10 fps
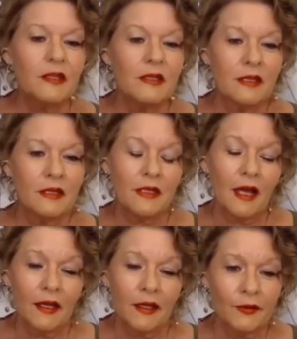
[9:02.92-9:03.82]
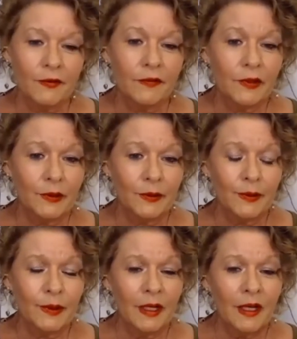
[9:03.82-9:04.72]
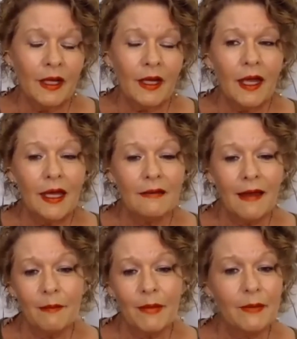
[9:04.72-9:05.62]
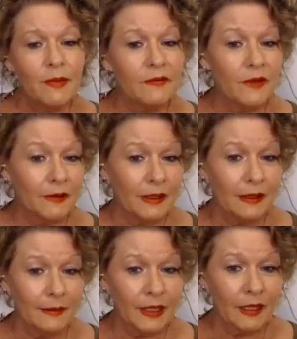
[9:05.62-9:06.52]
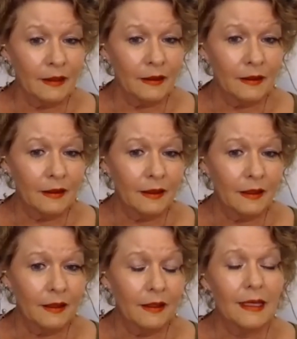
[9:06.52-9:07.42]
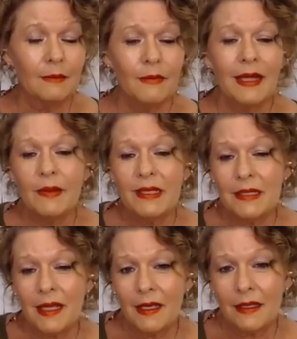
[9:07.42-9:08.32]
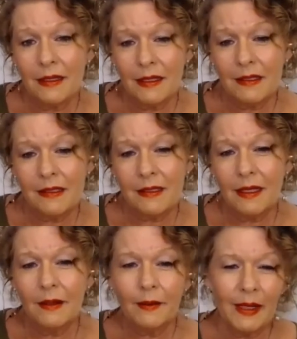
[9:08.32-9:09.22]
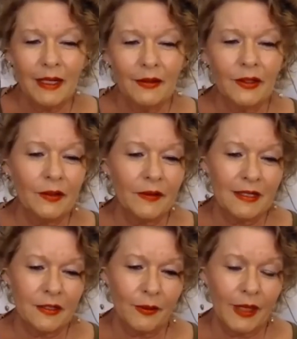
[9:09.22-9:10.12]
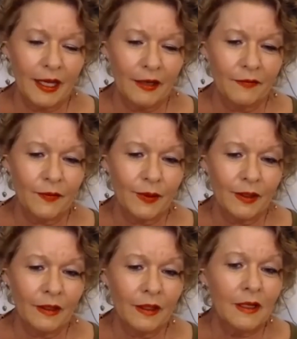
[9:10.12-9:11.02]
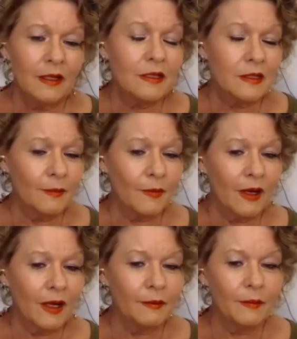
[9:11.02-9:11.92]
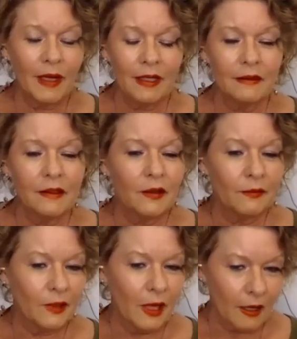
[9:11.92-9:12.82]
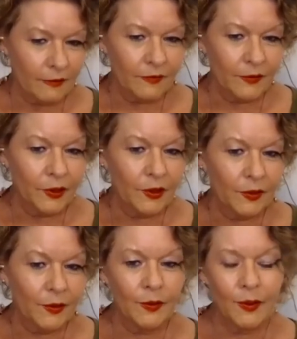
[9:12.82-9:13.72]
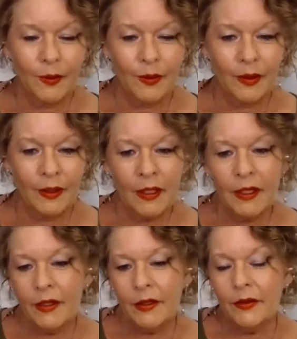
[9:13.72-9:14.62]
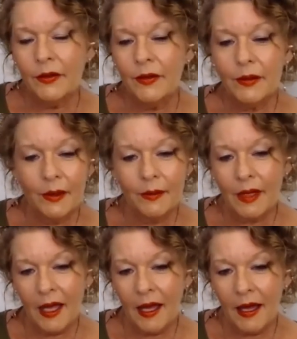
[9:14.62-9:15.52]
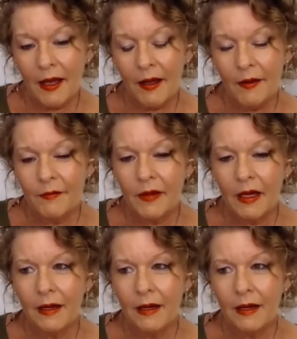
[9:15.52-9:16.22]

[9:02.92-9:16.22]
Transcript: the societal view, and that may be very limiting. It may be saying things like, well, that's okay for someone, but, not for you. Or you don't have